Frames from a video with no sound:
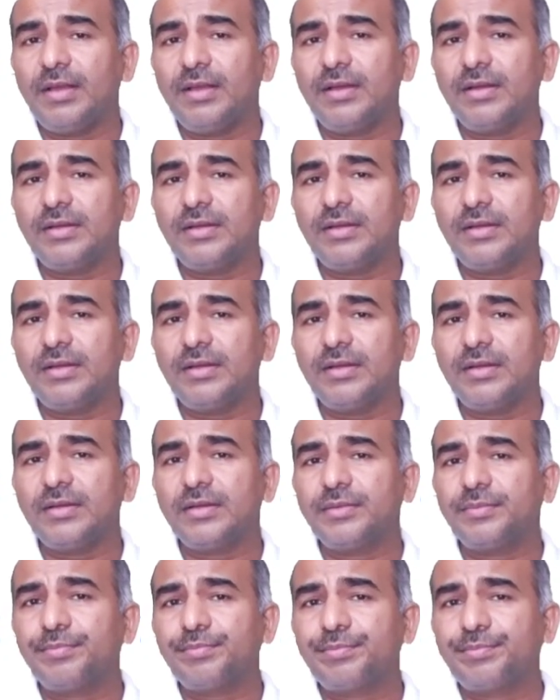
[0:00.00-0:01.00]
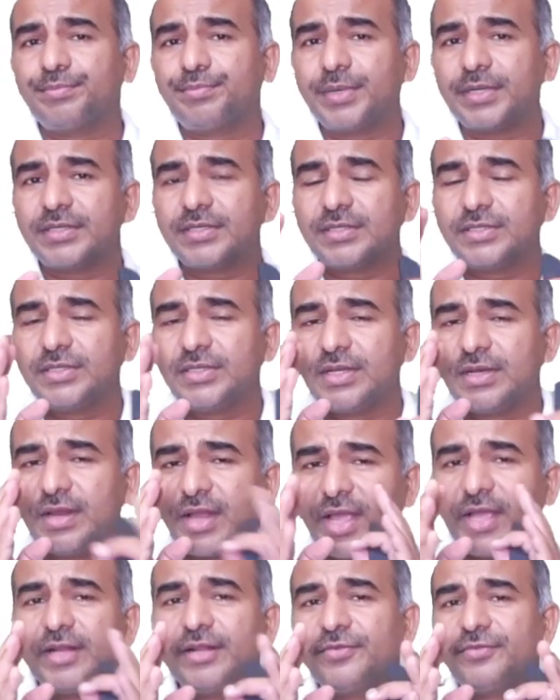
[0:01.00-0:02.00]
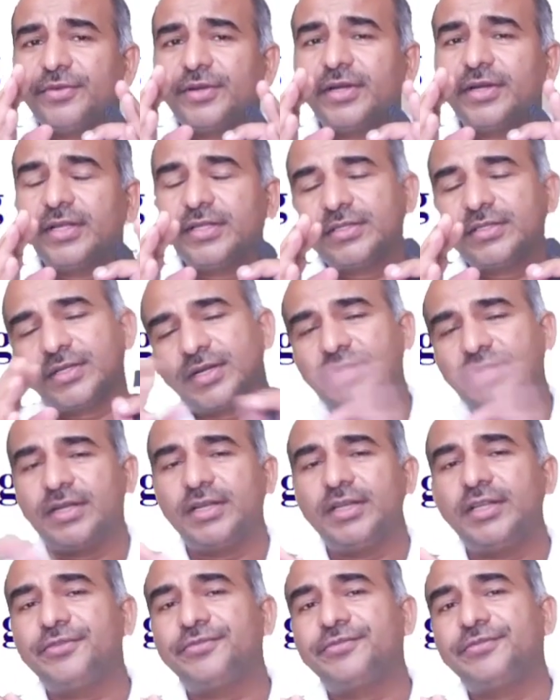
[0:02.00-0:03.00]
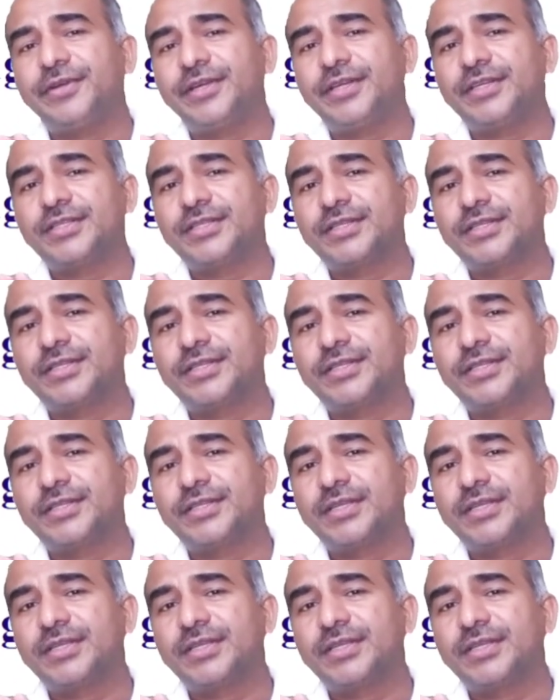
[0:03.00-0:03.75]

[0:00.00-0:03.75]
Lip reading: person see a line in front and suddenly faints,